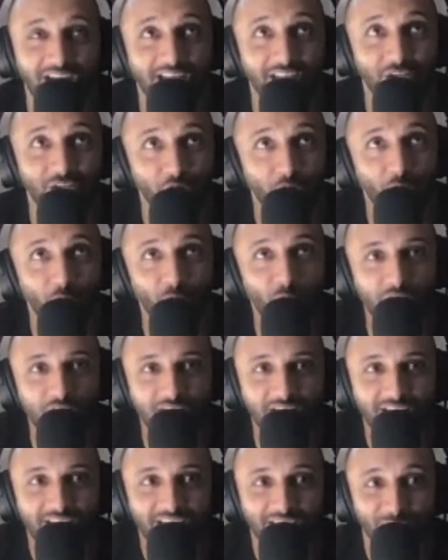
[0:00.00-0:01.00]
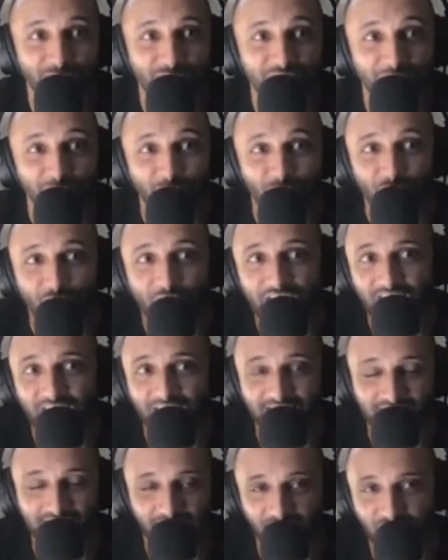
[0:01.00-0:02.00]
And you know what? It was some great
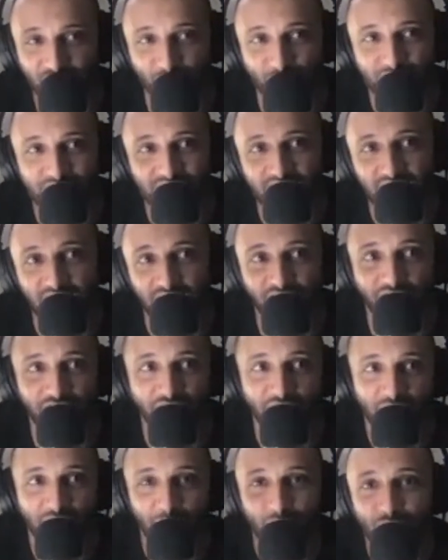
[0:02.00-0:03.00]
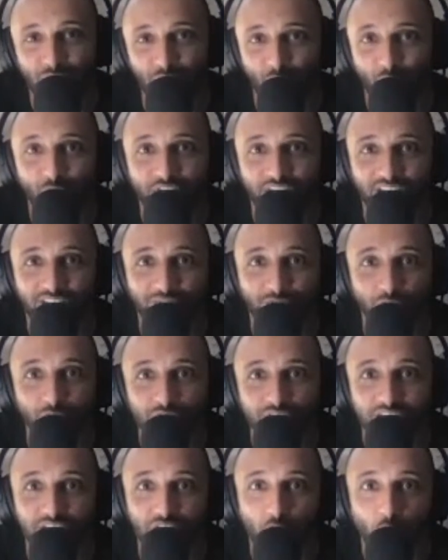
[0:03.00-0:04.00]
ideas from Saif, Mas'ud, and everyone
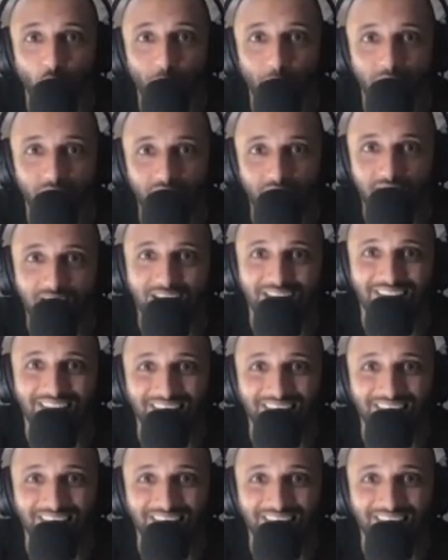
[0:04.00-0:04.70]
who said, Omar,